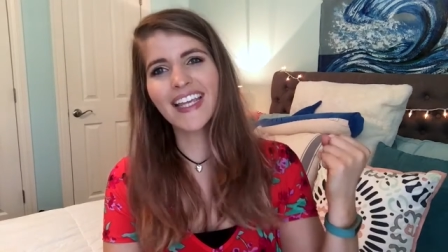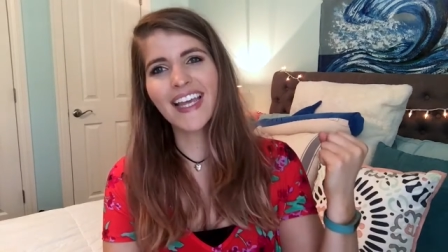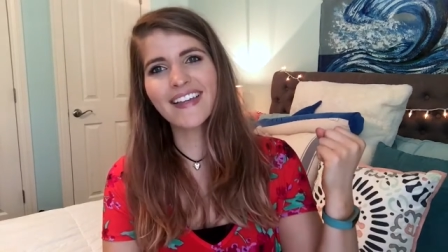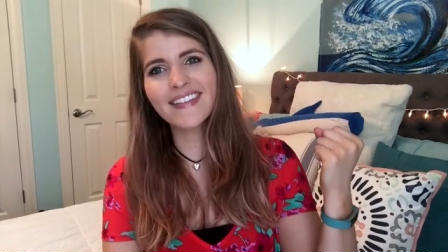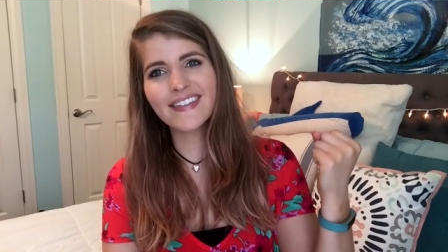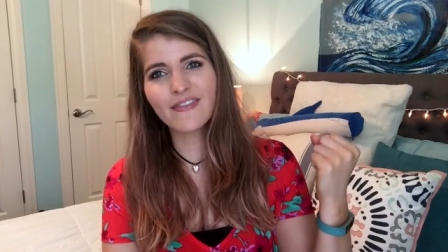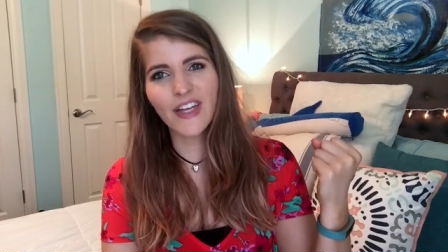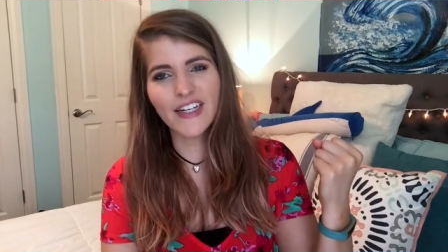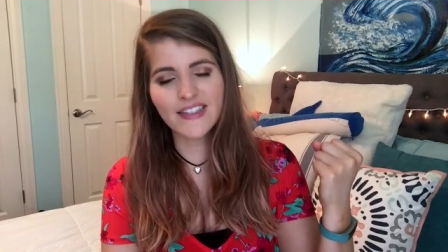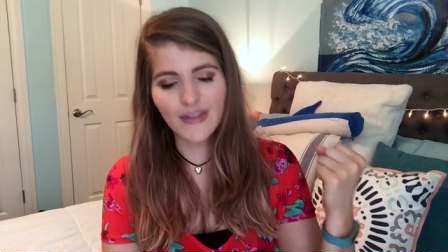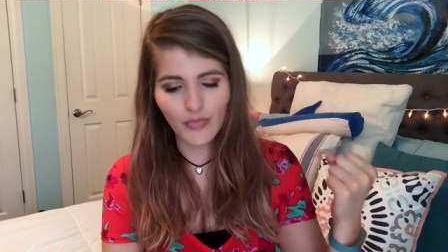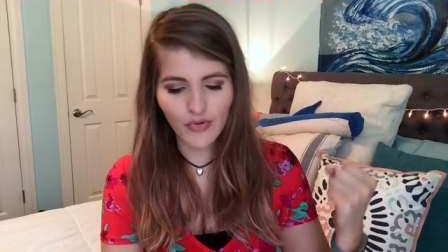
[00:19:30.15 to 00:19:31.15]
Yes,
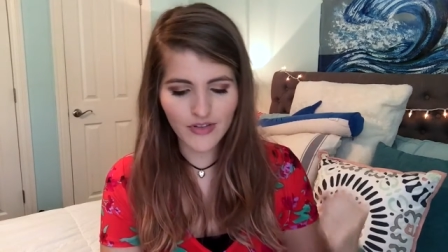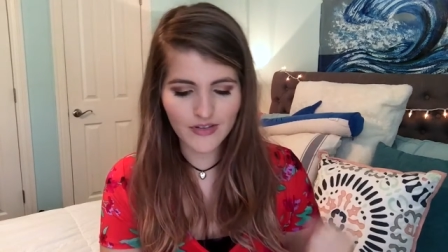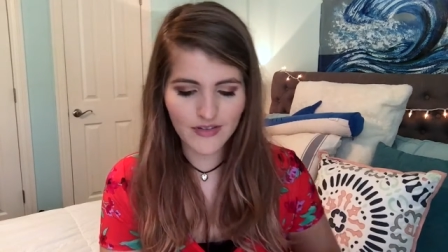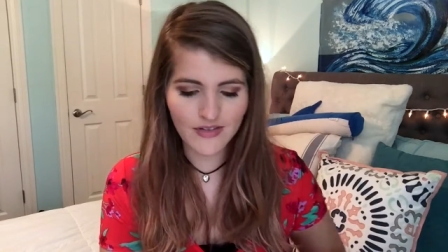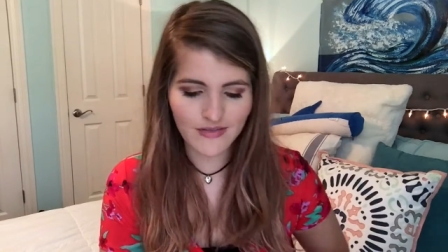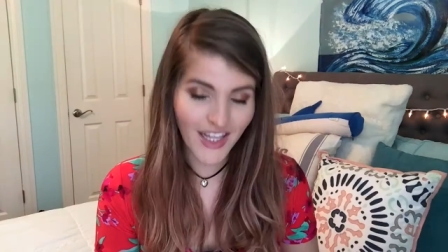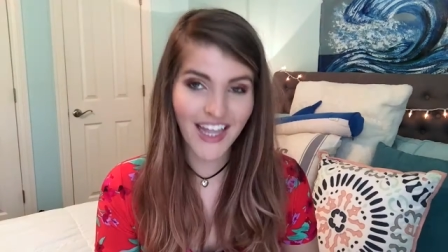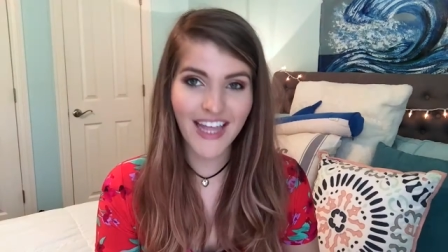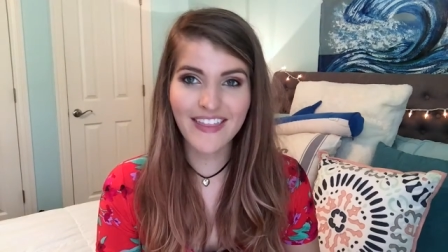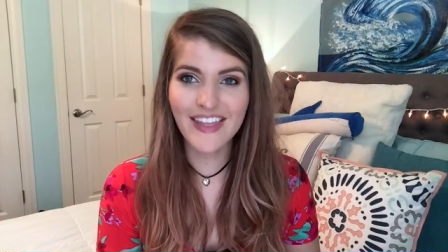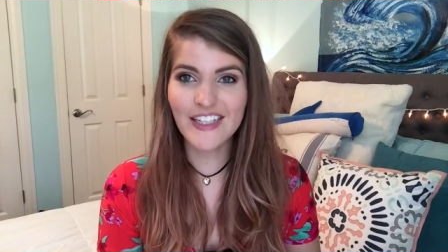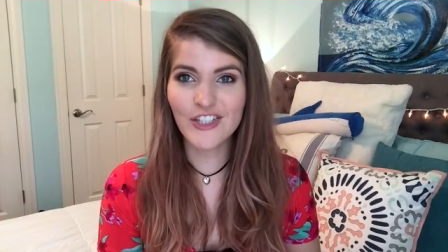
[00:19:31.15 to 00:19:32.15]
fantasy points.
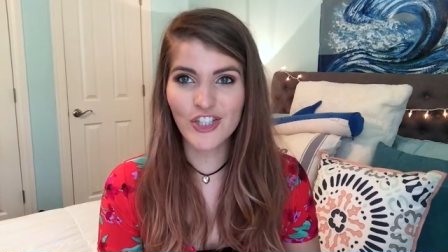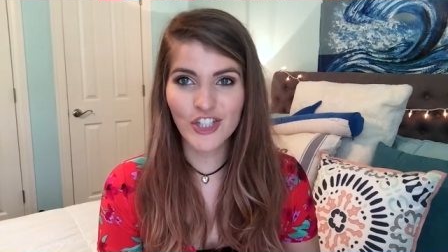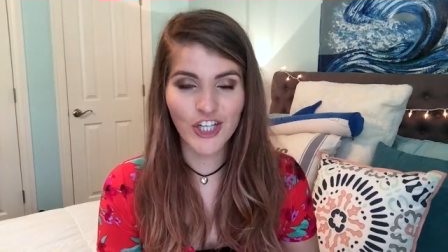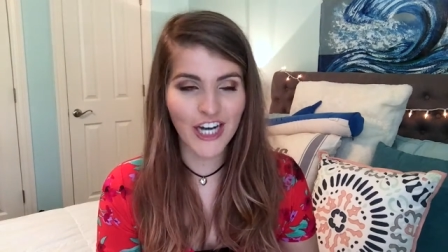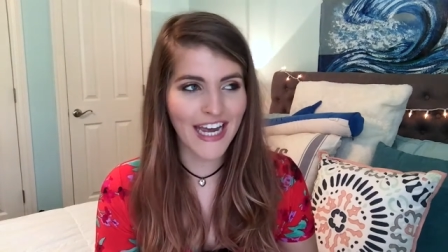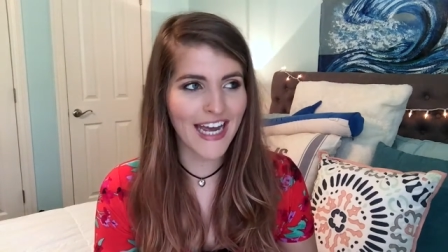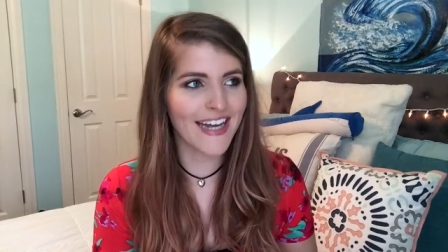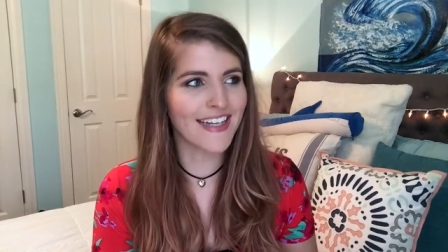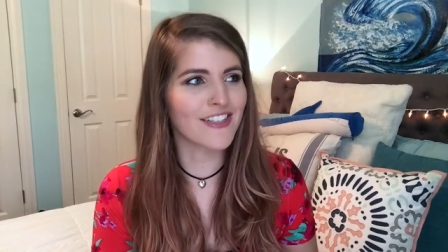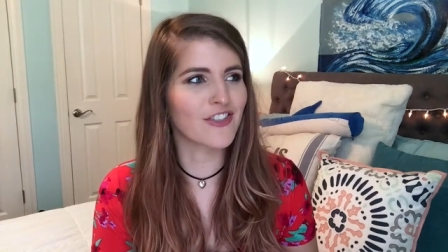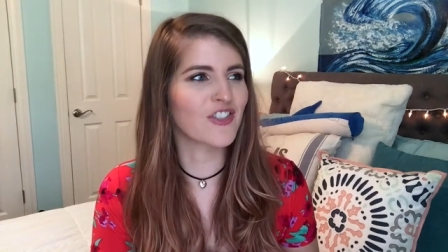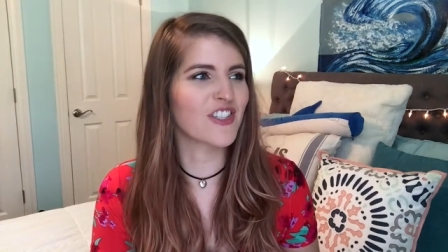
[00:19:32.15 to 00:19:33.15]
And then Chad
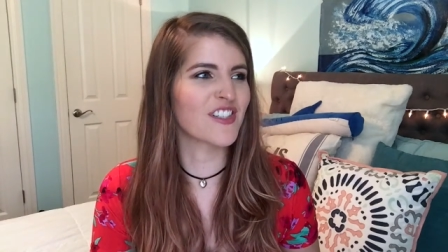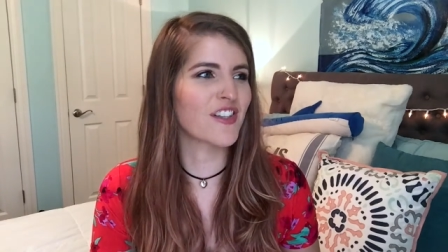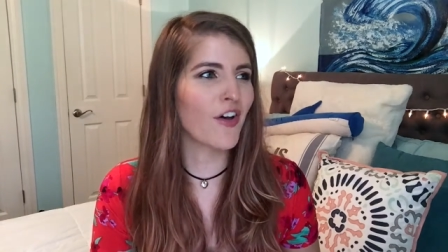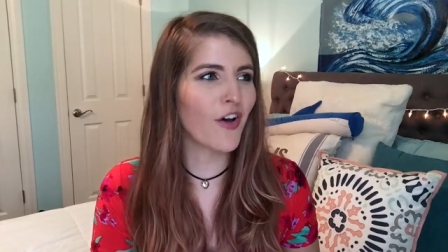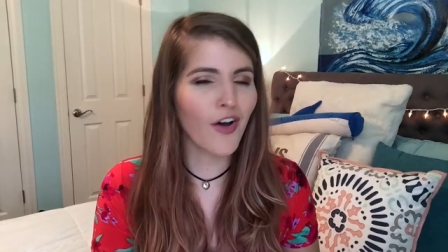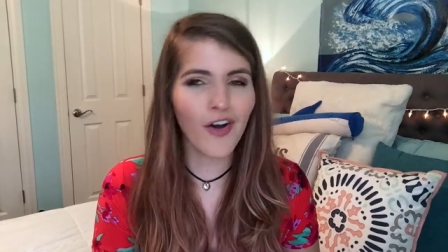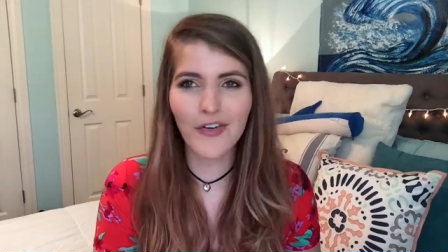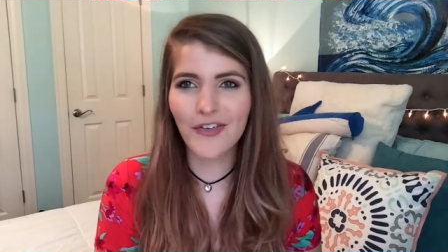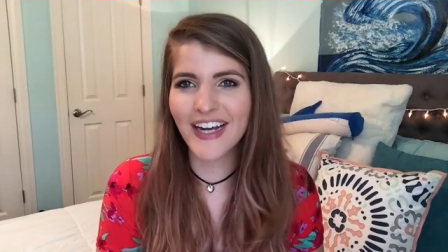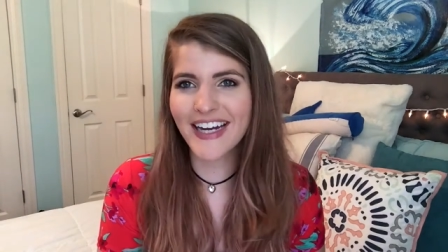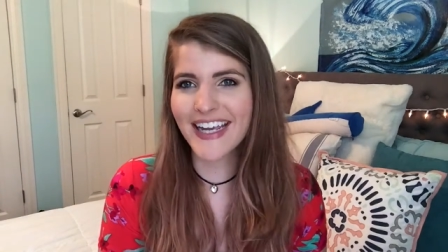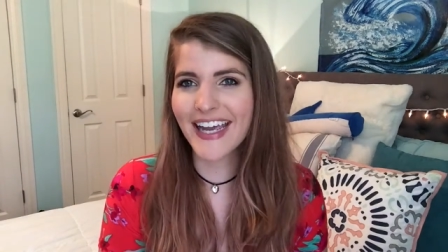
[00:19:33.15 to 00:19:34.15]
is just
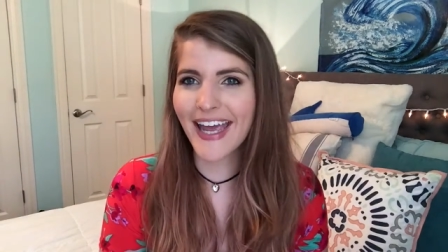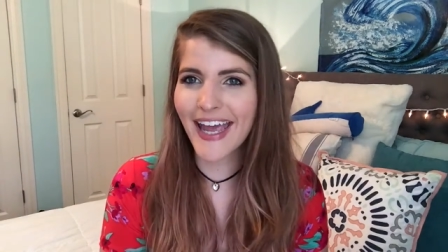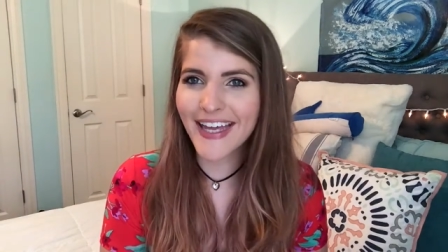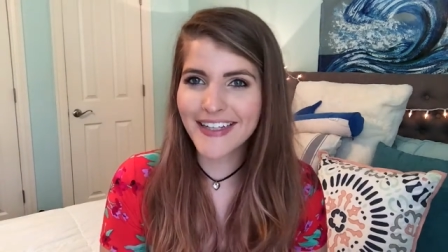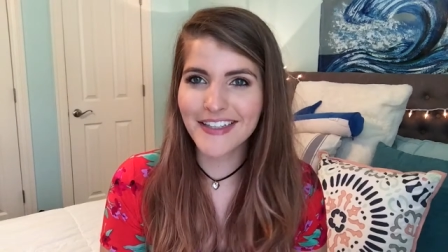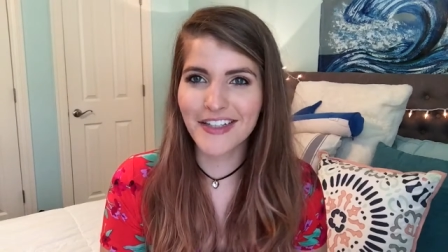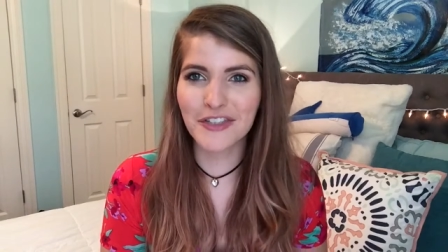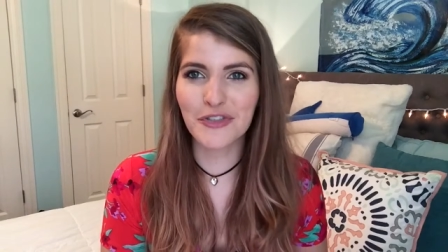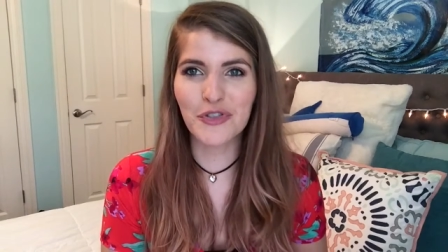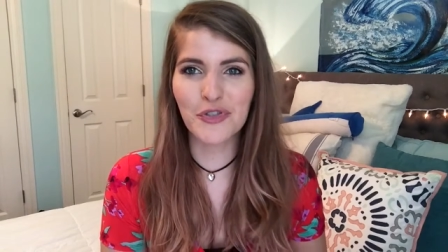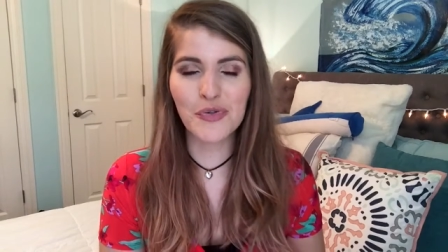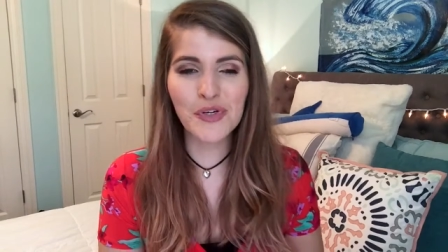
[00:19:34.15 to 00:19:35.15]
already hating
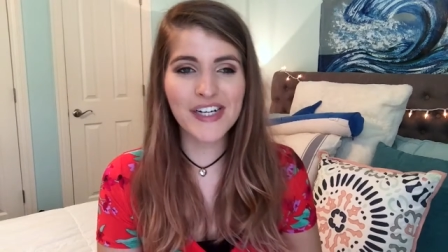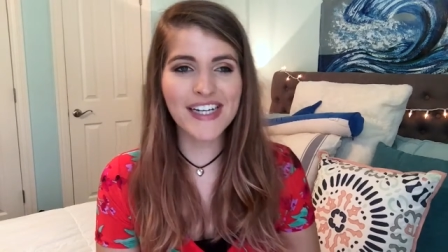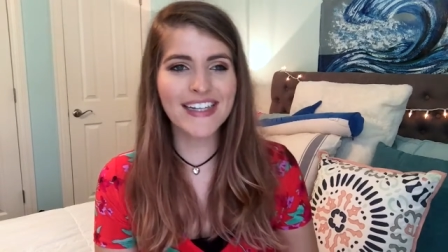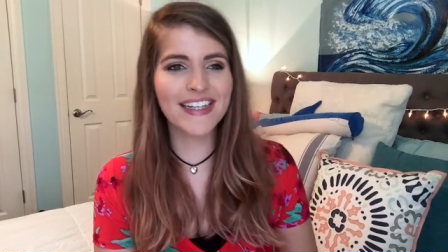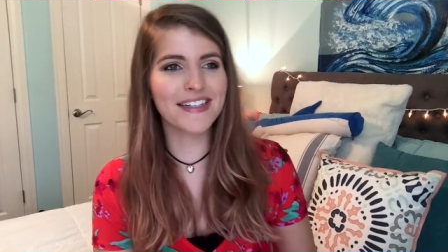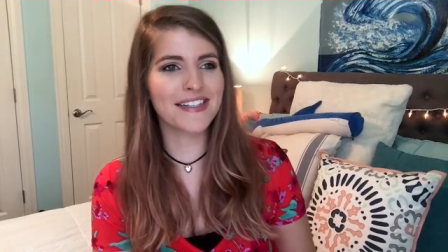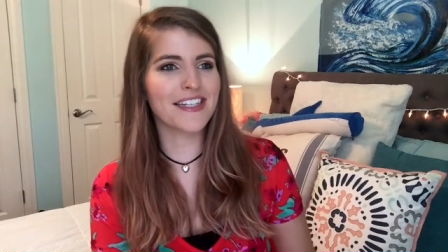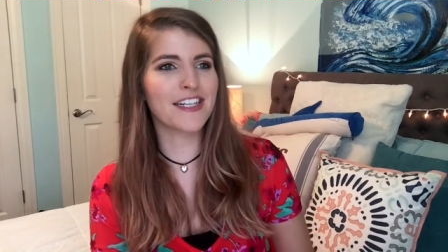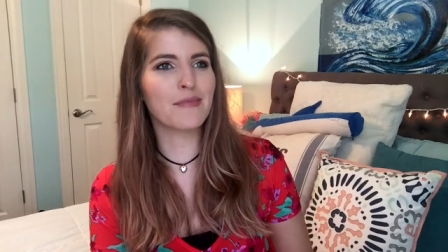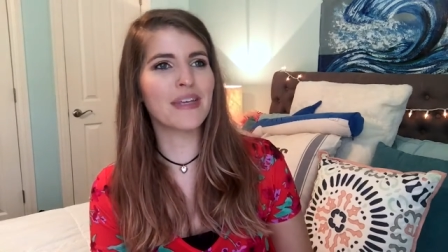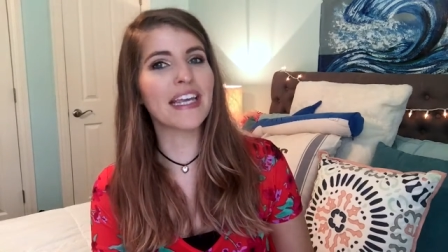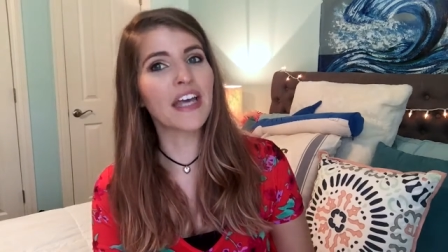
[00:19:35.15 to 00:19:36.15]
on Jordan. There's
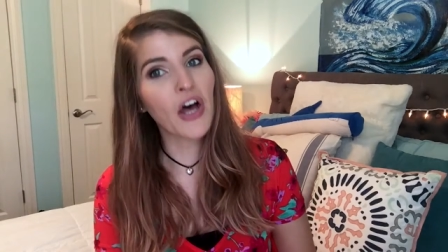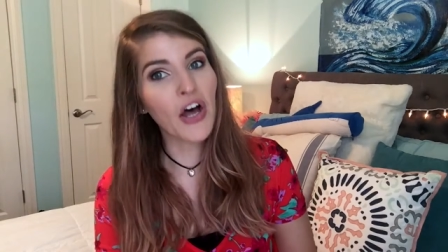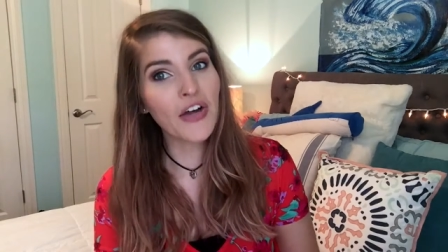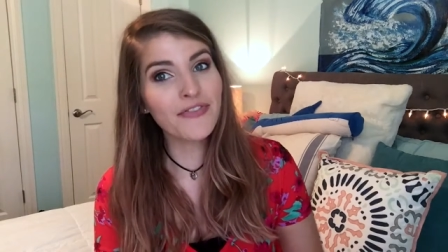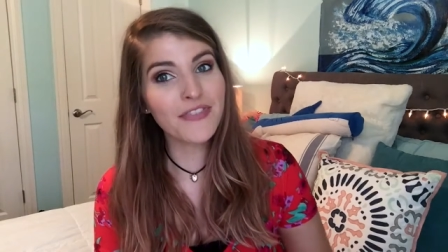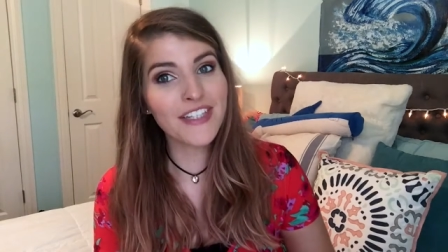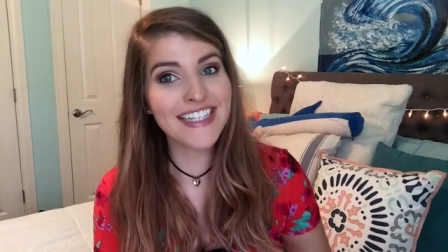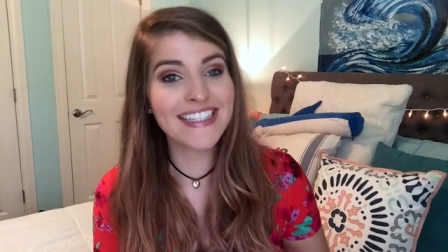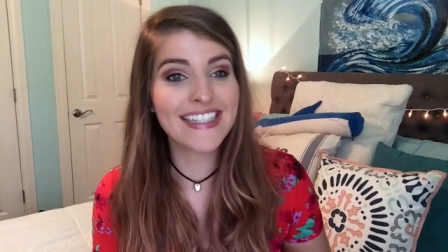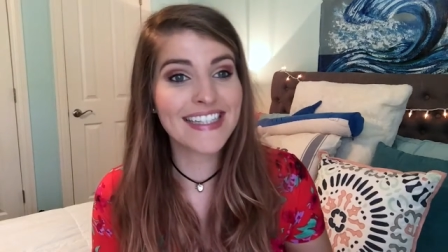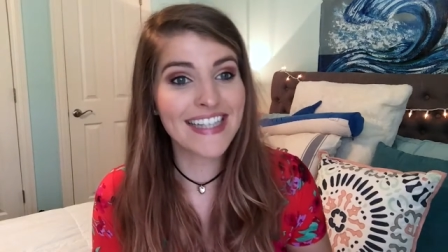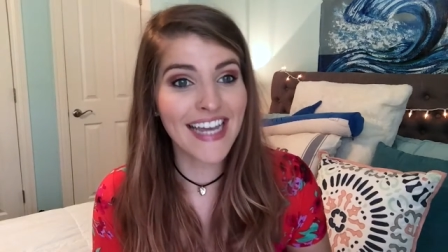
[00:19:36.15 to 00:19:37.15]
gonna be
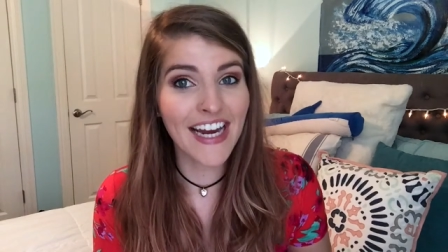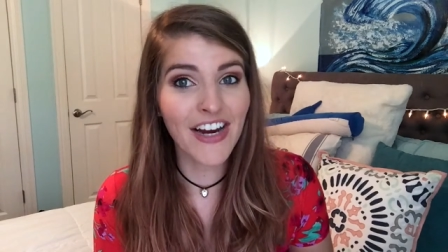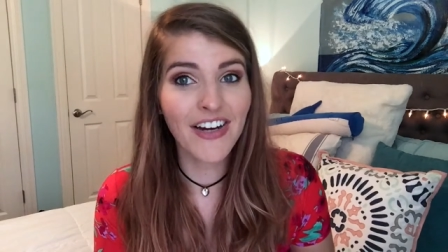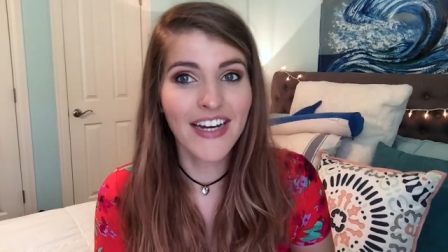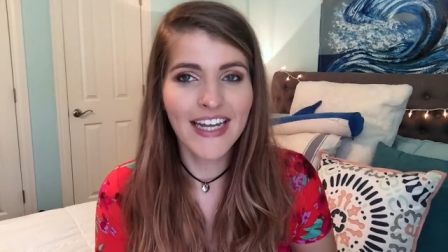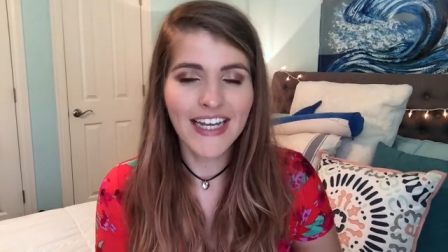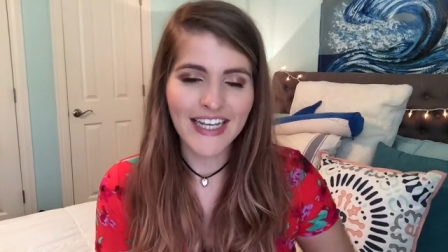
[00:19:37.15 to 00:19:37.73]
conflict there.